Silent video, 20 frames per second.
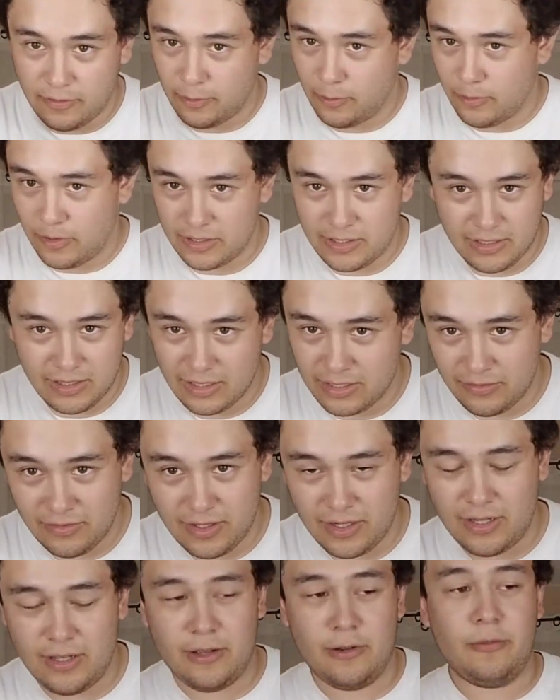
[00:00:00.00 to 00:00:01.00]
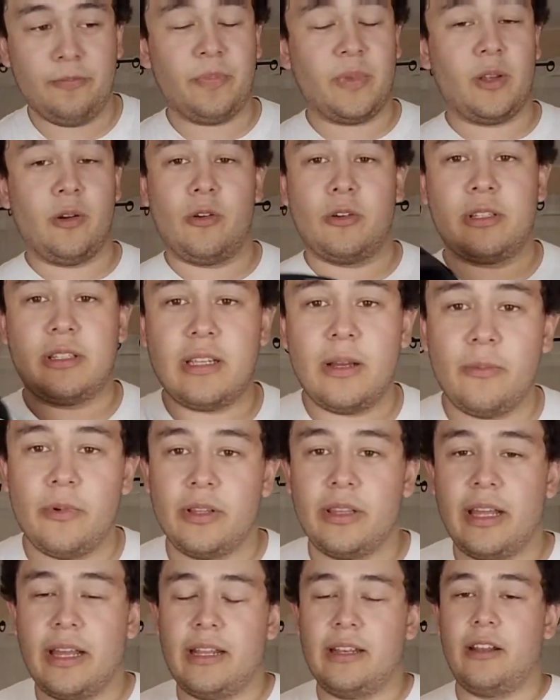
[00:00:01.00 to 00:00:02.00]
watching this video, or
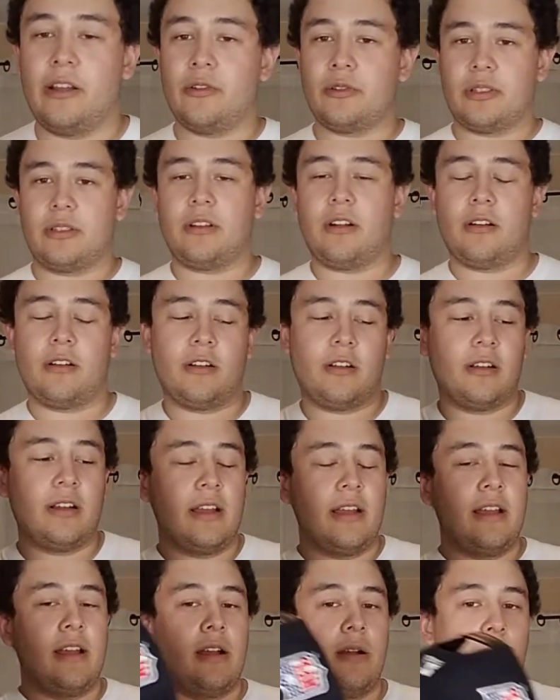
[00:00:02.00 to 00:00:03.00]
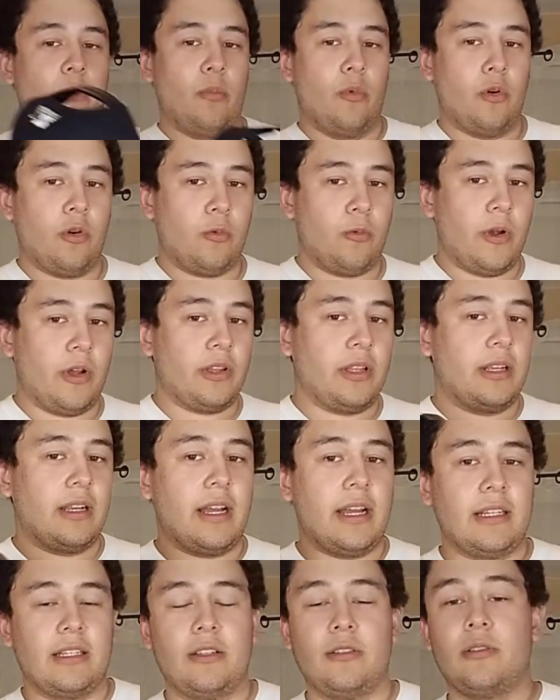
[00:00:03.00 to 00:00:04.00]
someone that knows Starter more well than
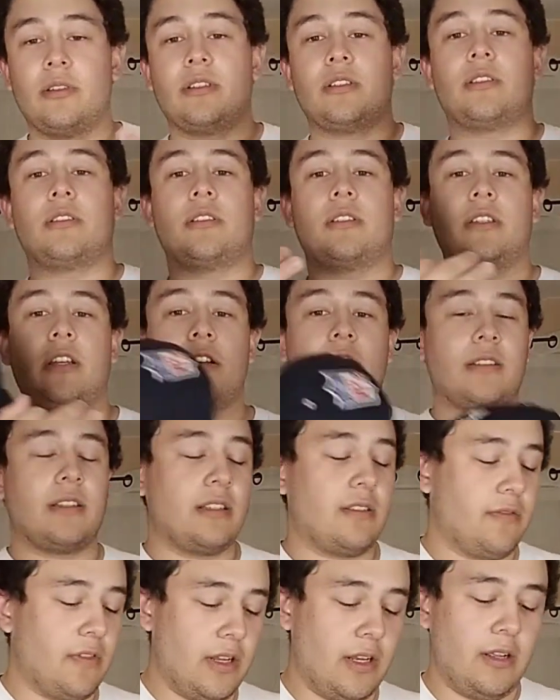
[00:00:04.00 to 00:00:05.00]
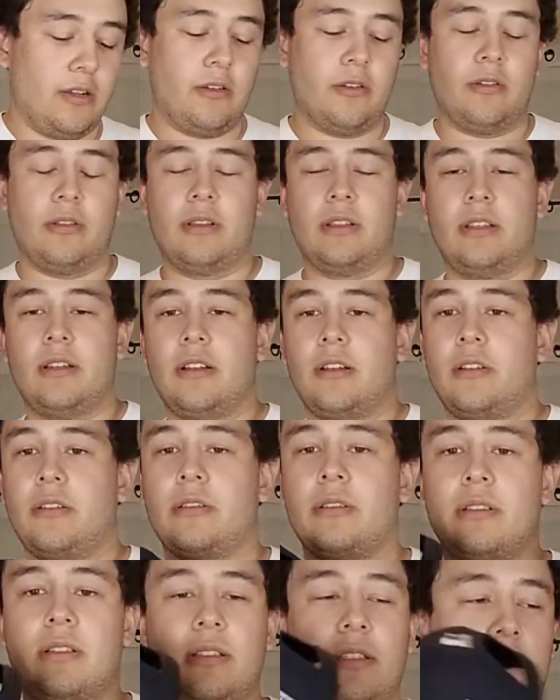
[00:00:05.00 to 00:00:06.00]
I do and shares this video
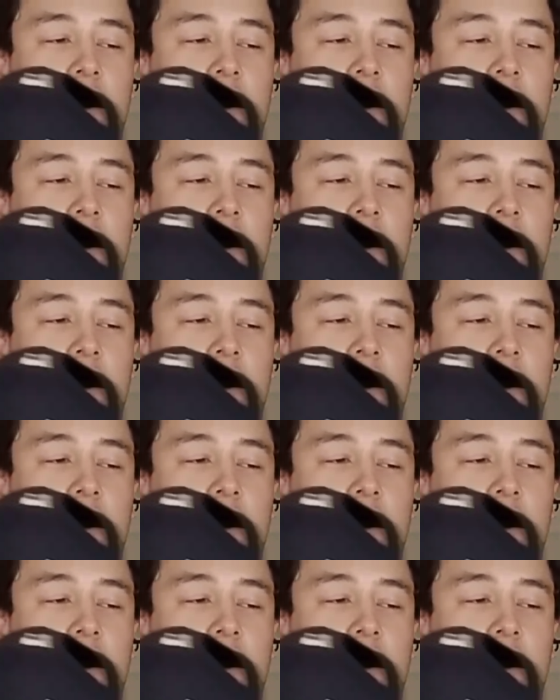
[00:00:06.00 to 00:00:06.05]
and